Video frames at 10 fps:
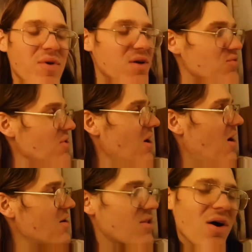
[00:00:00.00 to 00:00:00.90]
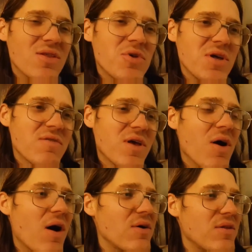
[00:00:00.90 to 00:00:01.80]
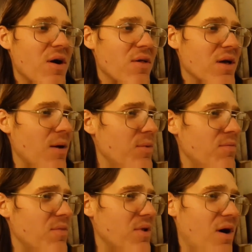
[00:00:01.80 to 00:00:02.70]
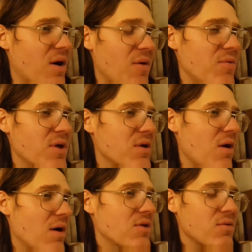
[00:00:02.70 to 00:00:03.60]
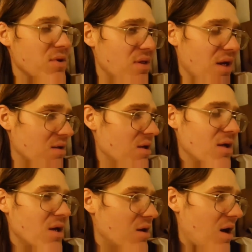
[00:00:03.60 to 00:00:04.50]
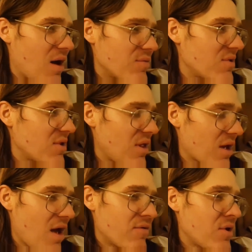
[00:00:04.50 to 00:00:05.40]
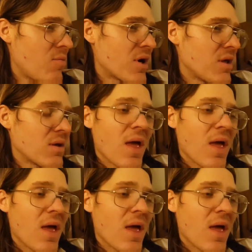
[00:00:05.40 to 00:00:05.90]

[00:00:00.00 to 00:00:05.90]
I mean, it's really hard. It's hard to believe. You know, I, you know, like a couple, you know, a couple weeks ago, I just was like, um, like kind of a nobody.